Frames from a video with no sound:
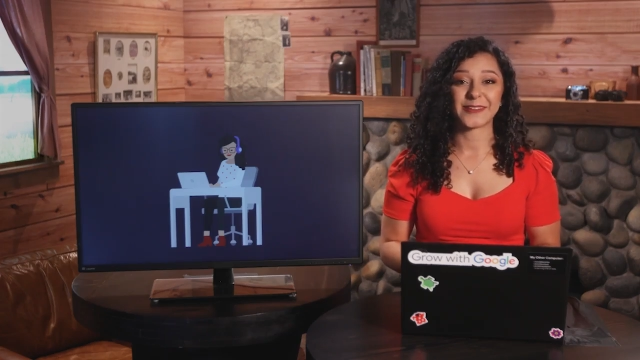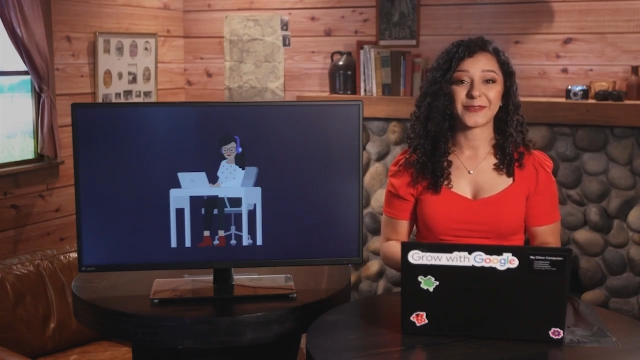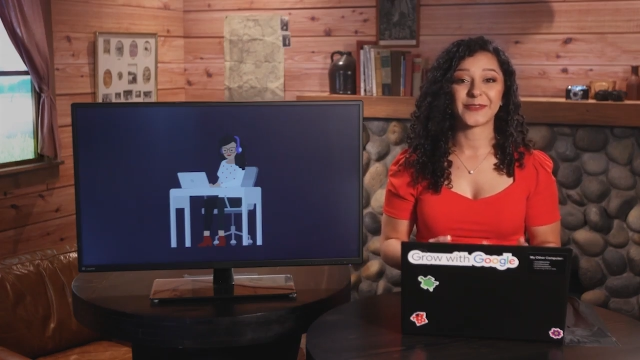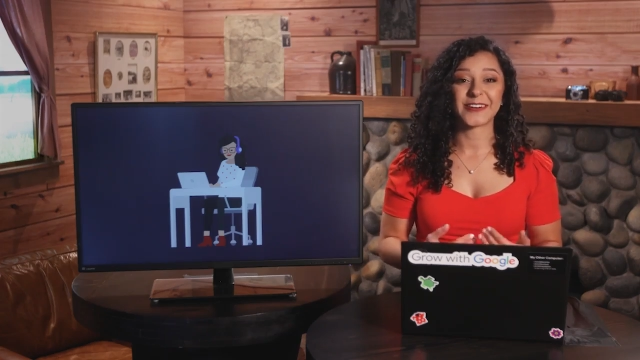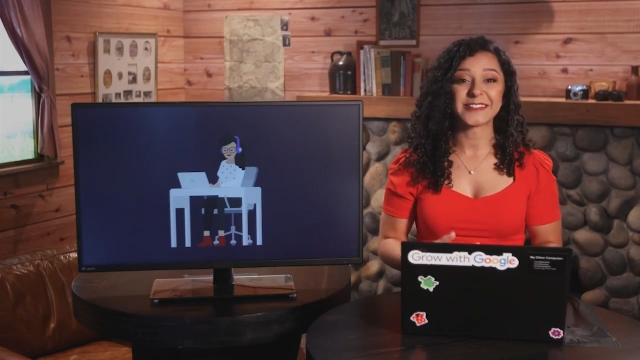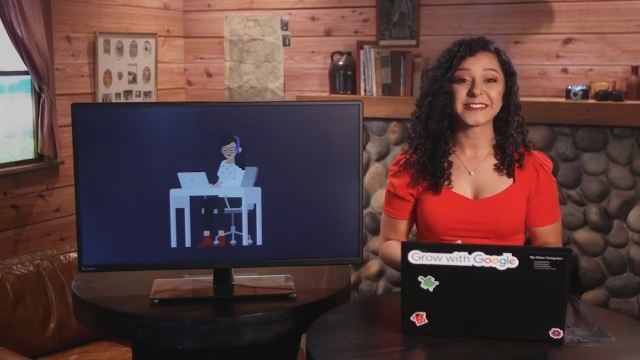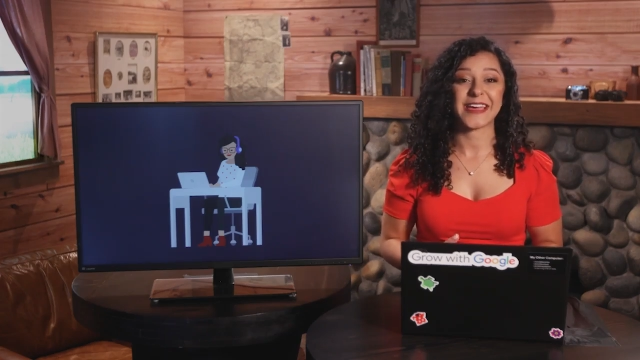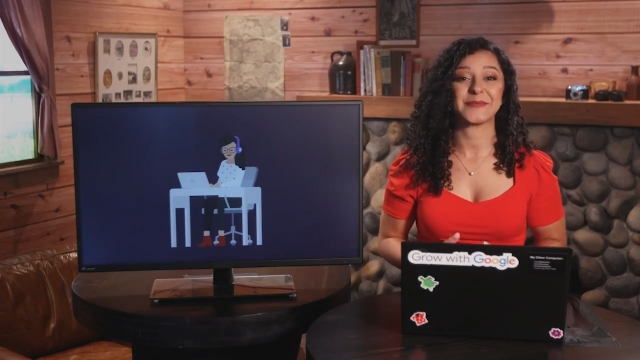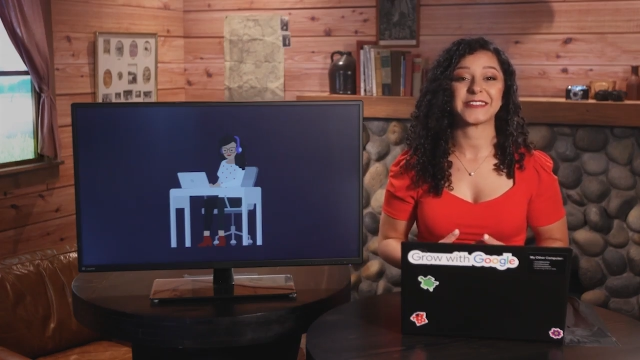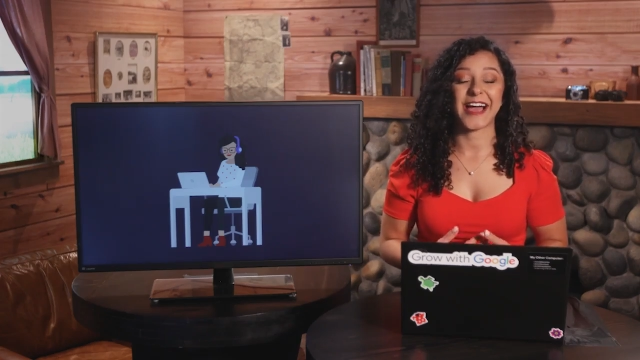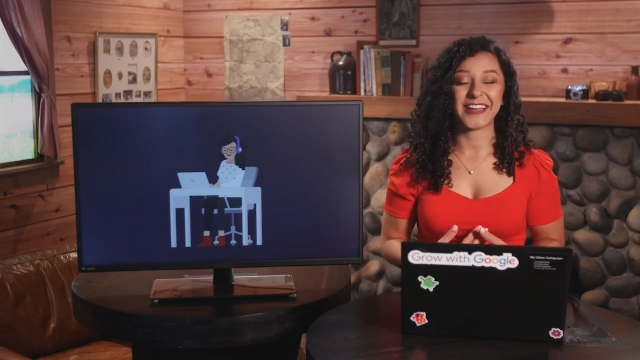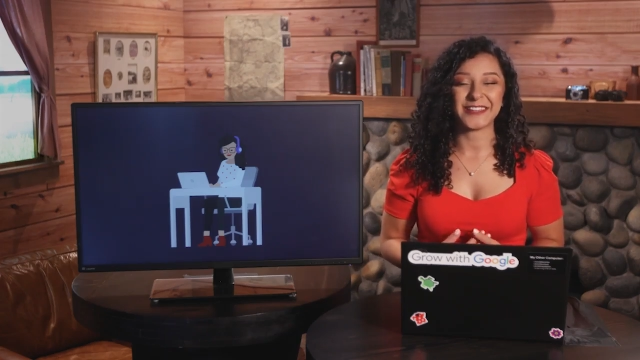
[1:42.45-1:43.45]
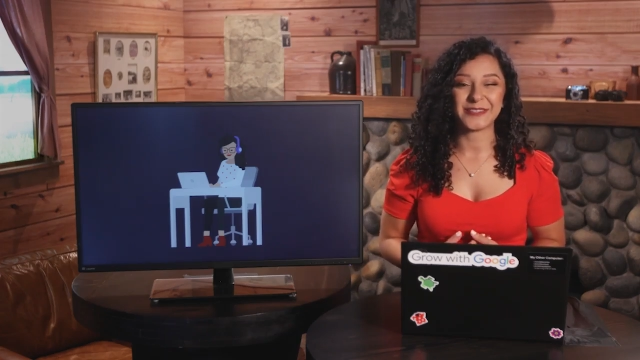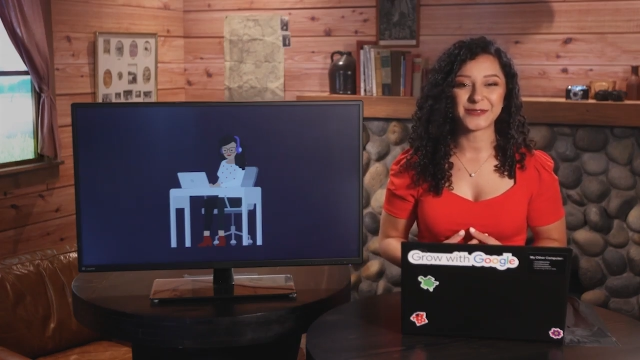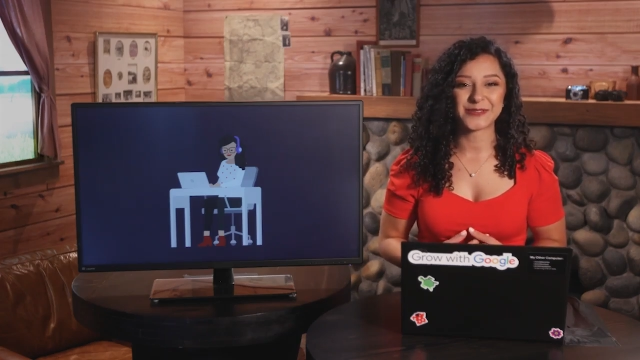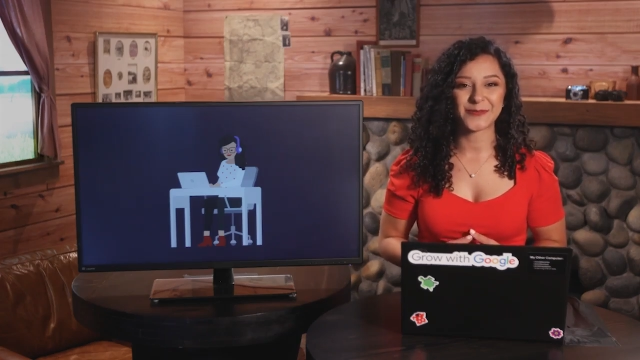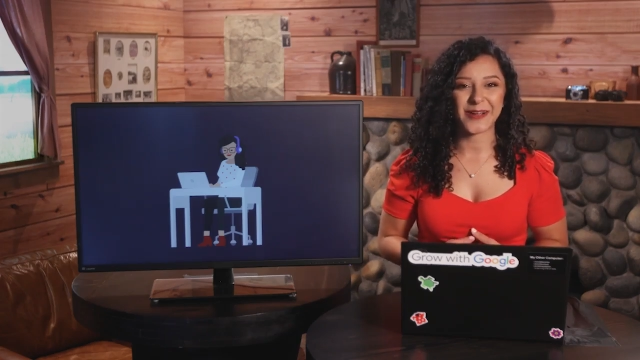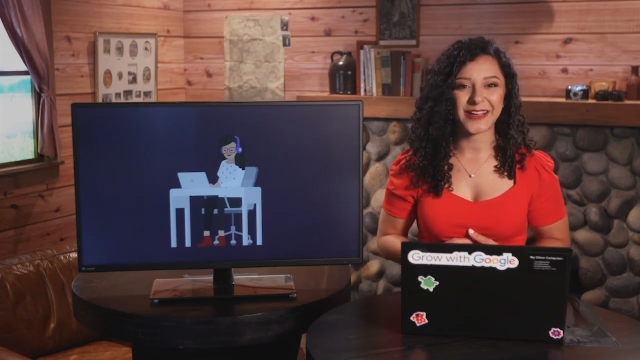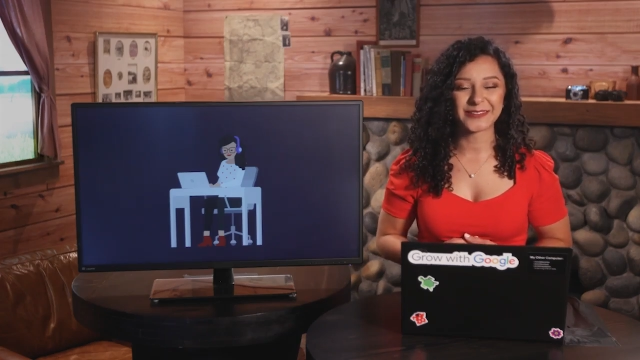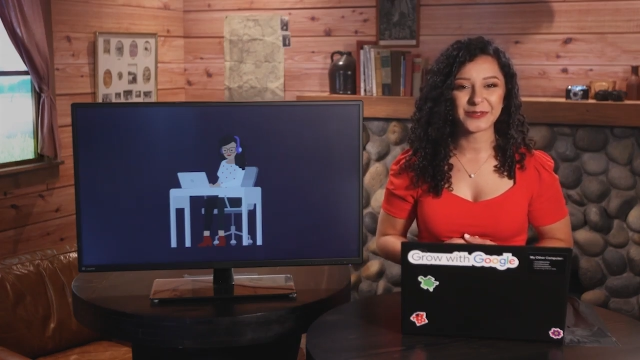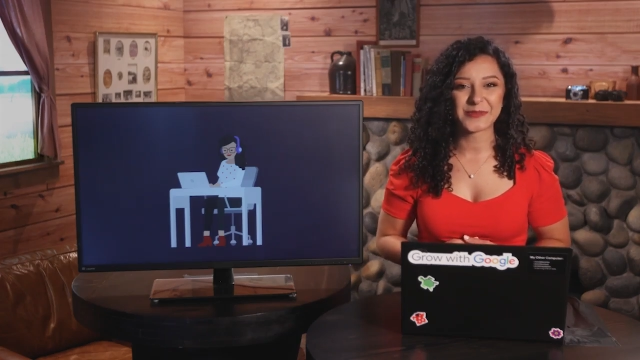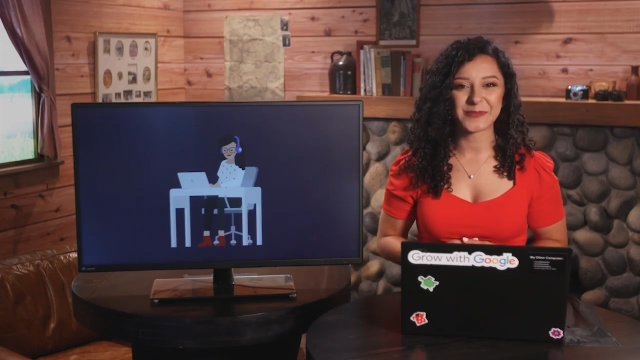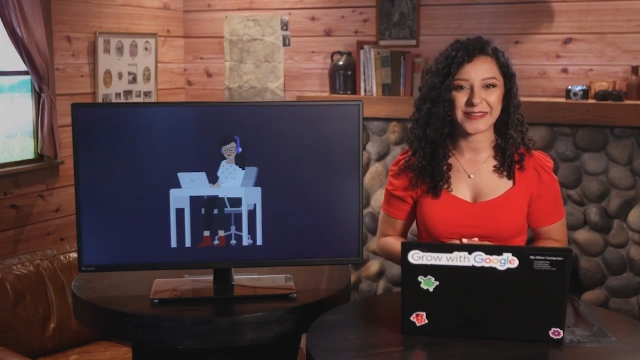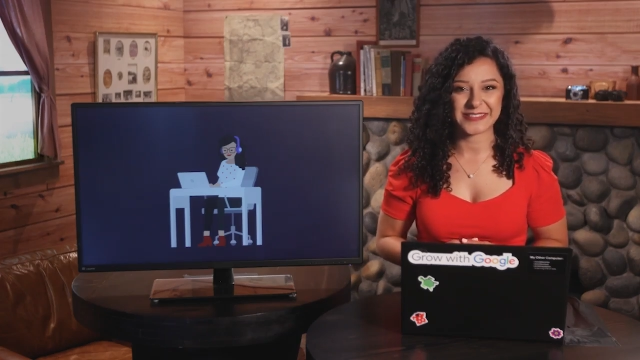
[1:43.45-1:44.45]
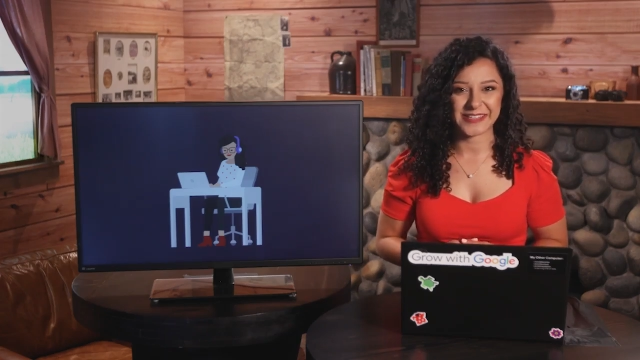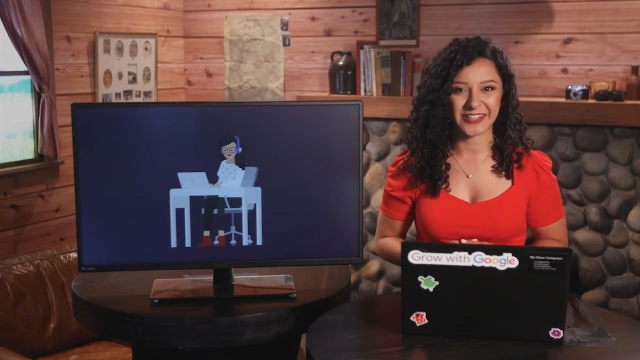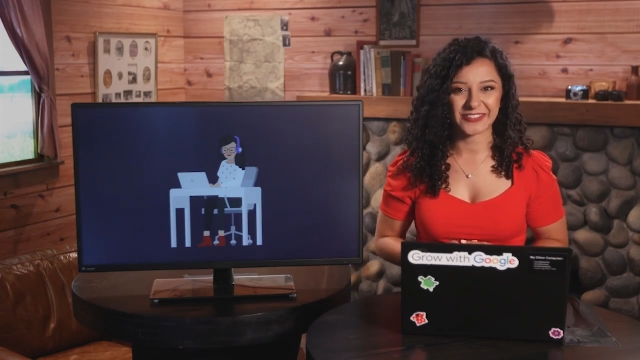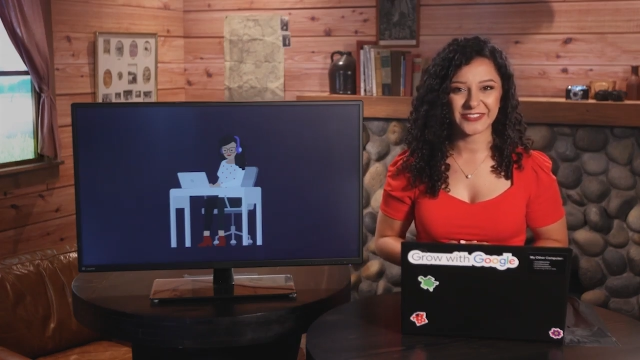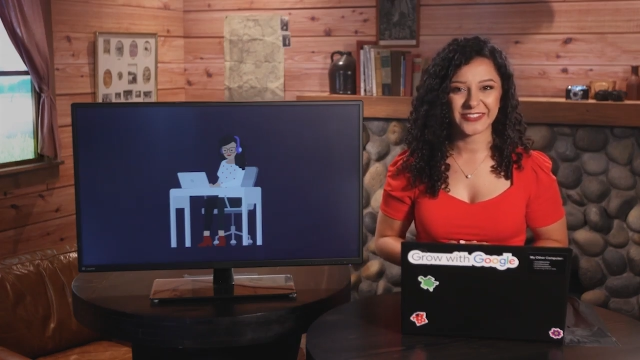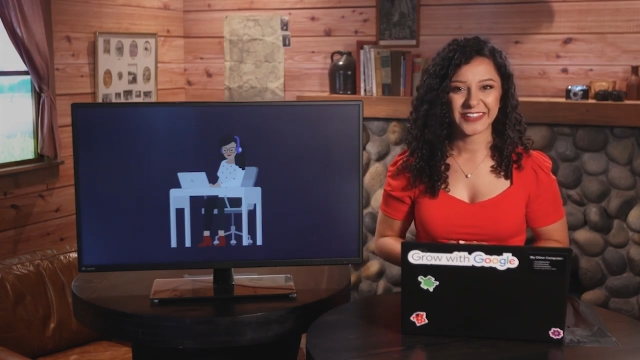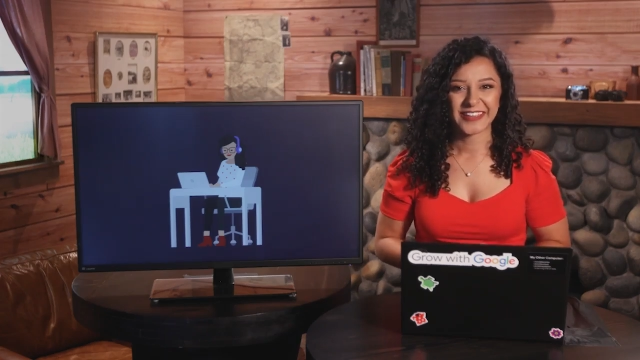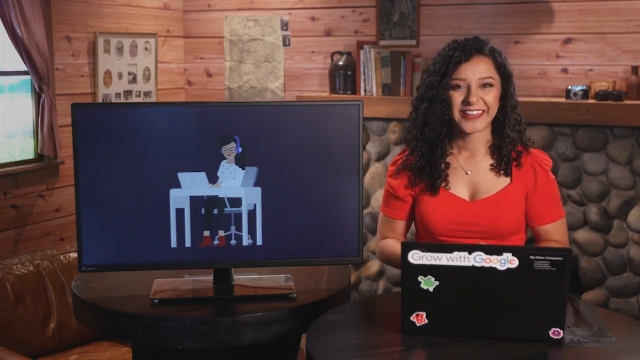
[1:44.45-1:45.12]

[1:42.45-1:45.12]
the first times I used while loops myself.